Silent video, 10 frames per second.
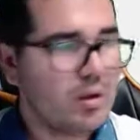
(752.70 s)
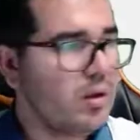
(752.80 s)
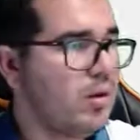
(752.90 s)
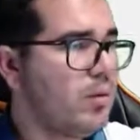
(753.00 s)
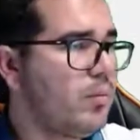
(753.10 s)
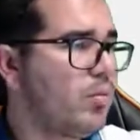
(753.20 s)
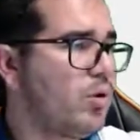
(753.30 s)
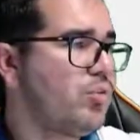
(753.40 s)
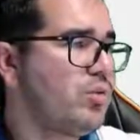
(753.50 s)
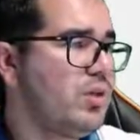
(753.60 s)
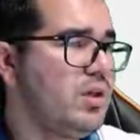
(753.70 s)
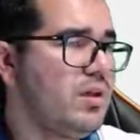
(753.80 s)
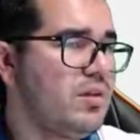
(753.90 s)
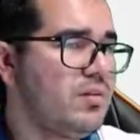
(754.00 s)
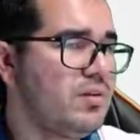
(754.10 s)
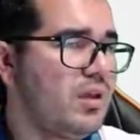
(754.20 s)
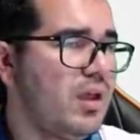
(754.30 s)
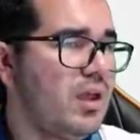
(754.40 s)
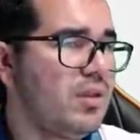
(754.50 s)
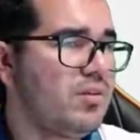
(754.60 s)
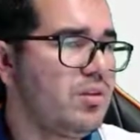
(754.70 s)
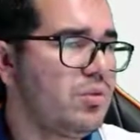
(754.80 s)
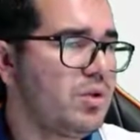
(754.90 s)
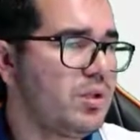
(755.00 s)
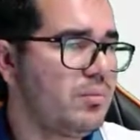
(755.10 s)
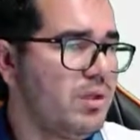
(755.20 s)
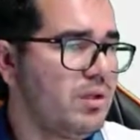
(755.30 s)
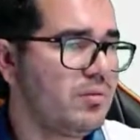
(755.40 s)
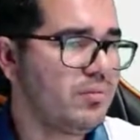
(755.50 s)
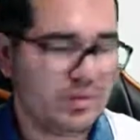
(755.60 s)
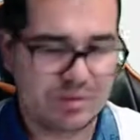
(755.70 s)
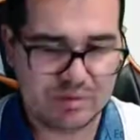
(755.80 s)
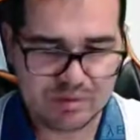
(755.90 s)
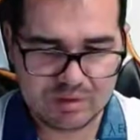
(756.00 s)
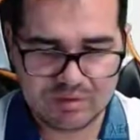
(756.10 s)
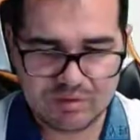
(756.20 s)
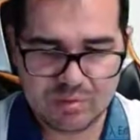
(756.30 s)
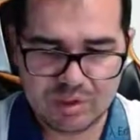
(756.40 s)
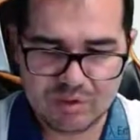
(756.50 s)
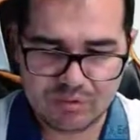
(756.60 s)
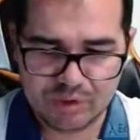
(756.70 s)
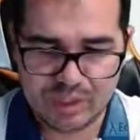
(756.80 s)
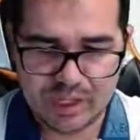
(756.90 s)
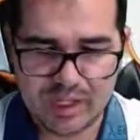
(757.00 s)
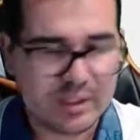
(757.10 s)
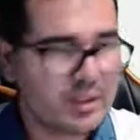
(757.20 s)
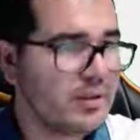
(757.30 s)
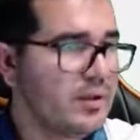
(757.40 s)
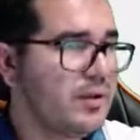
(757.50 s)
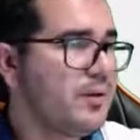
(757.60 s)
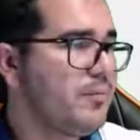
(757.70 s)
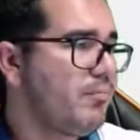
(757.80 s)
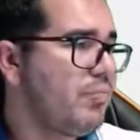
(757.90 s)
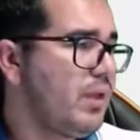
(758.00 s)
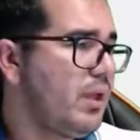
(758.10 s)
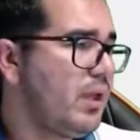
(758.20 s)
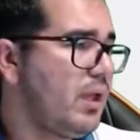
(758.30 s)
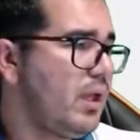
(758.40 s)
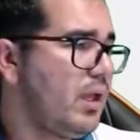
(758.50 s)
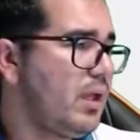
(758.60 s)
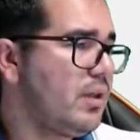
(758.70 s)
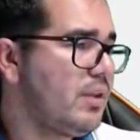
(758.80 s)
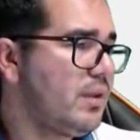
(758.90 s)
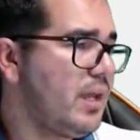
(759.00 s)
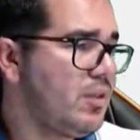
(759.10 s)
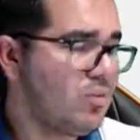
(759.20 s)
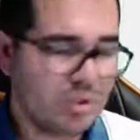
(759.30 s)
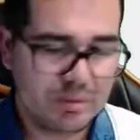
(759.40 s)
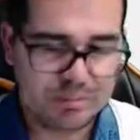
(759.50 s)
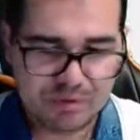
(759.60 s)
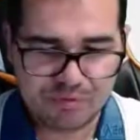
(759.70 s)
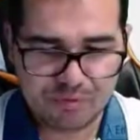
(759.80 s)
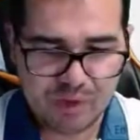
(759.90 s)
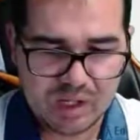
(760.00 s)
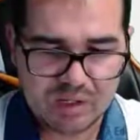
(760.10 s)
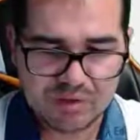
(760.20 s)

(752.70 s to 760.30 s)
Portuguese, and this gonna be the string for that. And the next gonna be French